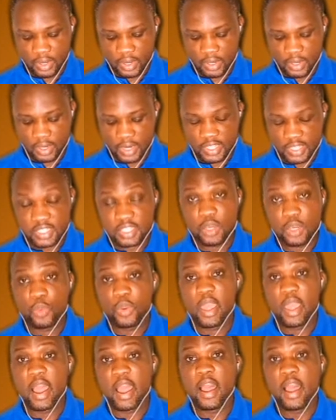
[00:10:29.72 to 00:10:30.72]
let's say
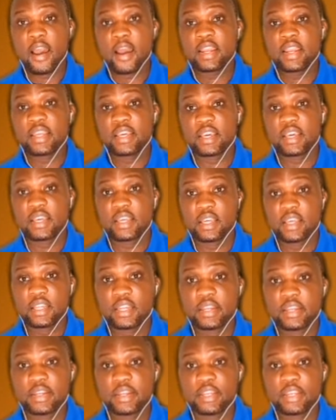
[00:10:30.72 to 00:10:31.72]
we add
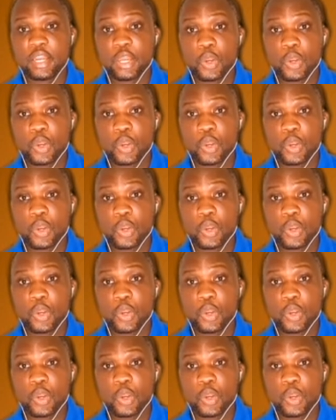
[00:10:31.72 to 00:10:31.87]
the